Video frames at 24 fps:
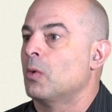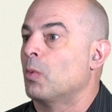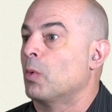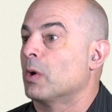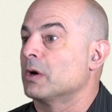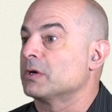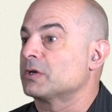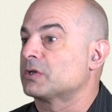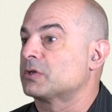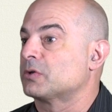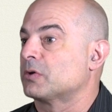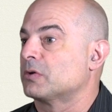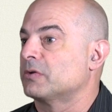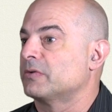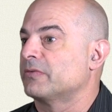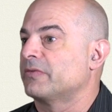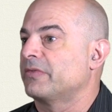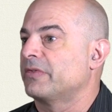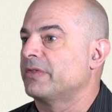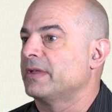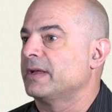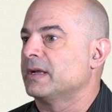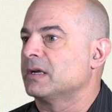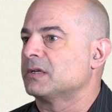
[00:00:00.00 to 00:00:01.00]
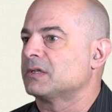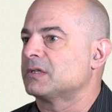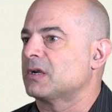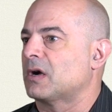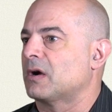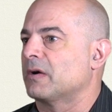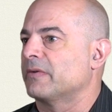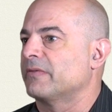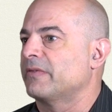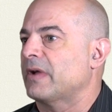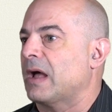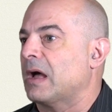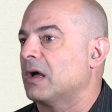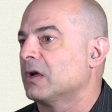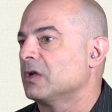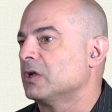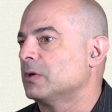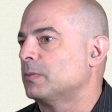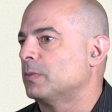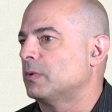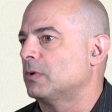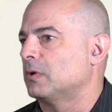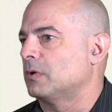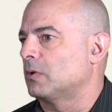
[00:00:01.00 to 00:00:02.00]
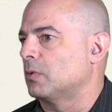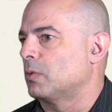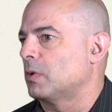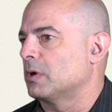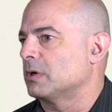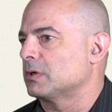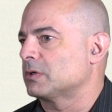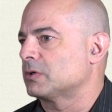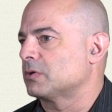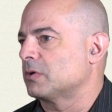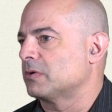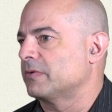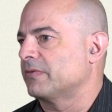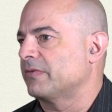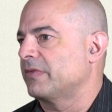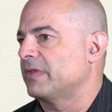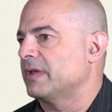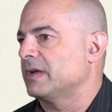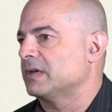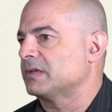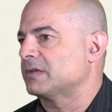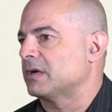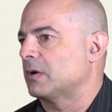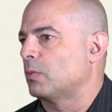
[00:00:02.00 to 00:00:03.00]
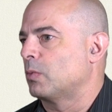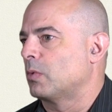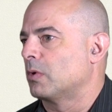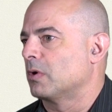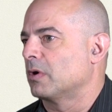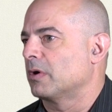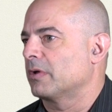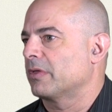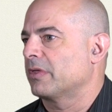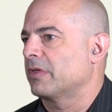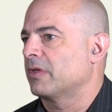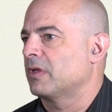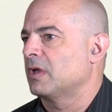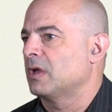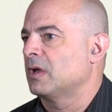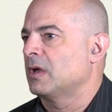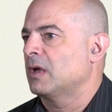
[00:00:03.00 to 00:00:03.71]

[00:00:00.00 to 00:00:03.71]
what sort of things are valuable, or what sort of things are worth